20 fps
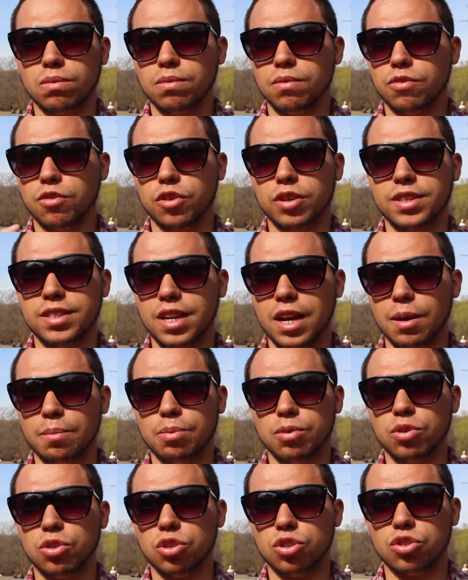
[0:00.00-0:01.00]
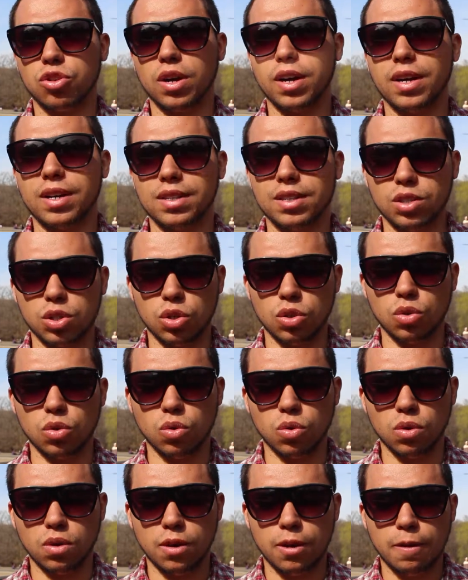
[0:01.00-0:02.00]
for example, you're trying
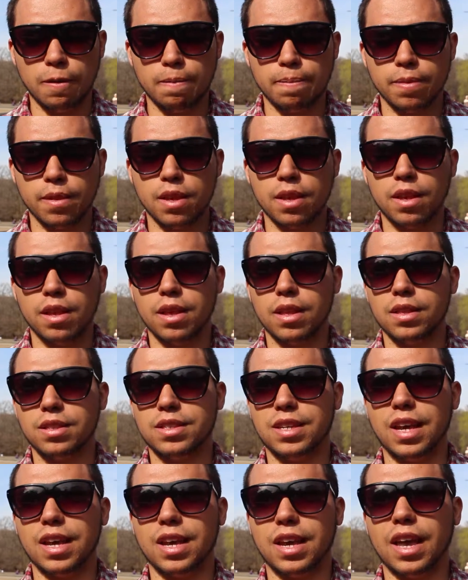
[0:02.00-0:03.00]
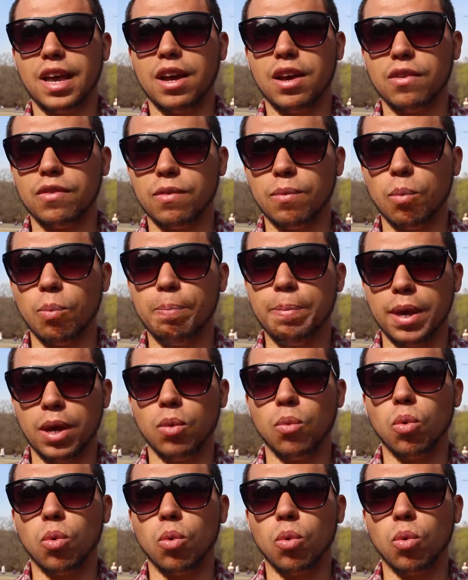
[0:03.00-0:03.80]
to take care of a big